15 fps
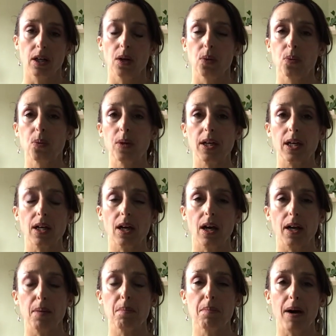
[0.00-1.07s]
we
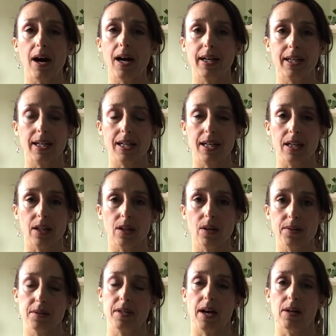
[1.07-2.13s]
embody
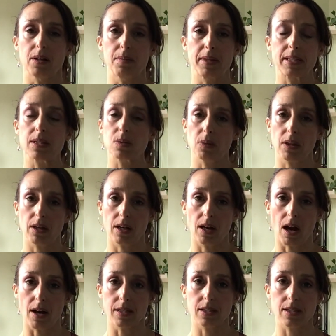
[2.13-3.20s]
those elements within
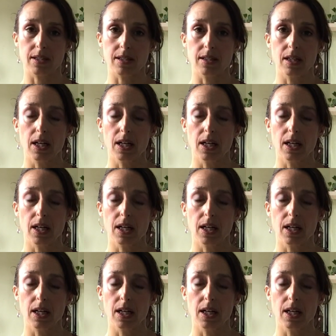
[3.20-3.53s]
us.